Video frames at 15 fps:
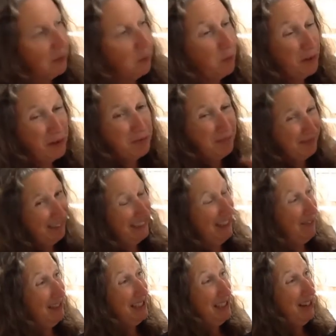we'll
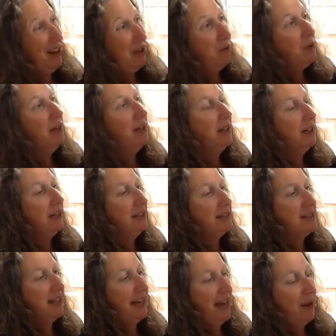give it a go and
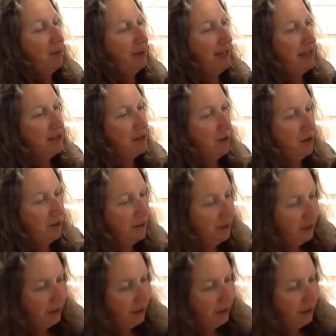see how we get on.